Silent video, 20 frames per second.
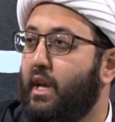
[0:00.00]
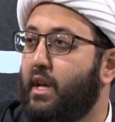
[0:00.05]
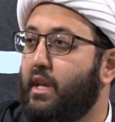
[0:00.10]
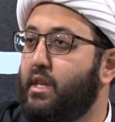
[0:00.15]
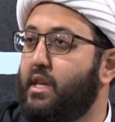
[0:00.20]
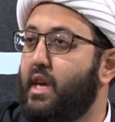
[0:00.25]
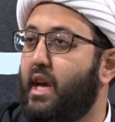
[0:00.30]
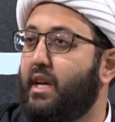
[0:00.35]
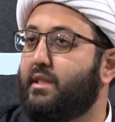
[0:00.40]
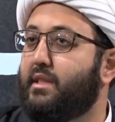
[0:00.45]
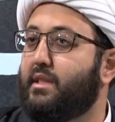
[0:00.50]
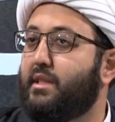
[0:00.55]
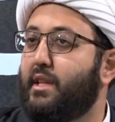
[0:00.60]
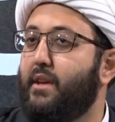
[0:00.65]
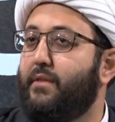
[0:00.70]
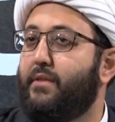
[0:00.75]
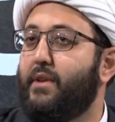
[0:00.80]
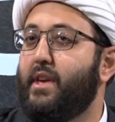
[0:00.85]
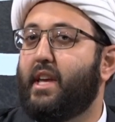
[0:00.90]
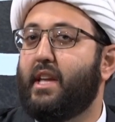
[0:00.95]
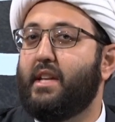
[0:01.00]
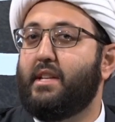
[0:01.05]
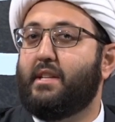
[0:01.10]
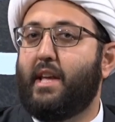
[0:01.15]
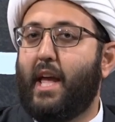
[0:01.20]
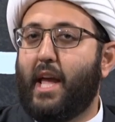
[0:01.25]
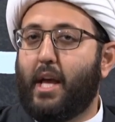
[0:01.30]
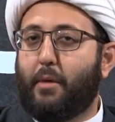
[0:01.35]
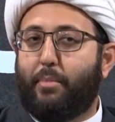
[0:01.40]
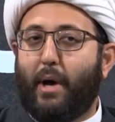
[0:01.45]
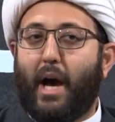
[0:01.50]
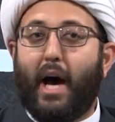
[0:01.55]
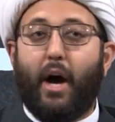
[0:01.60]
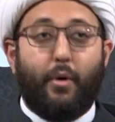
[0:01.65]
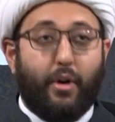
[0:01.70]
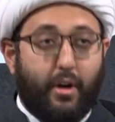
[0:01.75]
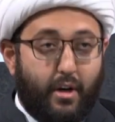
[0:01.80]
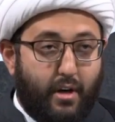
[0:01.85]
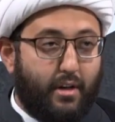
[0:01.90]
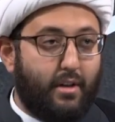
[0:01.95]
Yes, if he can take
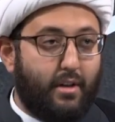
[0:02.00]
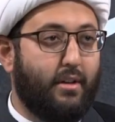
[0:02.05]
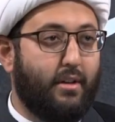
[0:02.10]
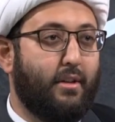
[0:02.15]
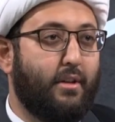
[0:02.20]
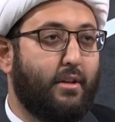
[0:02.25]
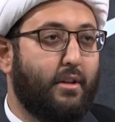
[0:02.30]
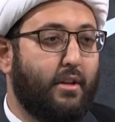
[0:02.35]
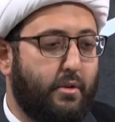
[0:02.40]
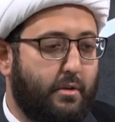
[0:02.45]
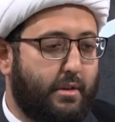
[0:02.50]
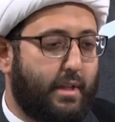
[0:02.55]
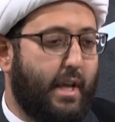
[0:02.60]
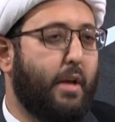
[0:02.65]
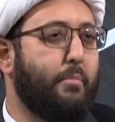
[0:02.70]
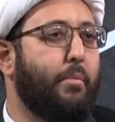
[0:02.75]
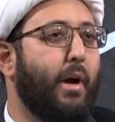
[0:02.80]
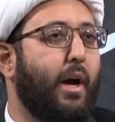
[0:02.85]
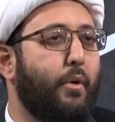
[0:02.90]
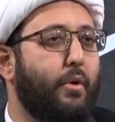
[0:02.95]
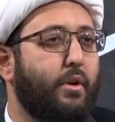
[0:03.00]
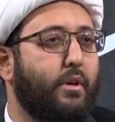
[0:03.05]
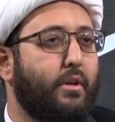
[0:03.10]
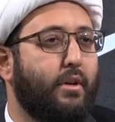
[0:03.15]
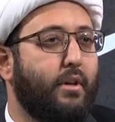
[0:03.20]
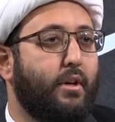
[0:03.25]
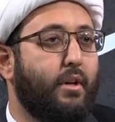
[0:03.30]
power, he'll take power.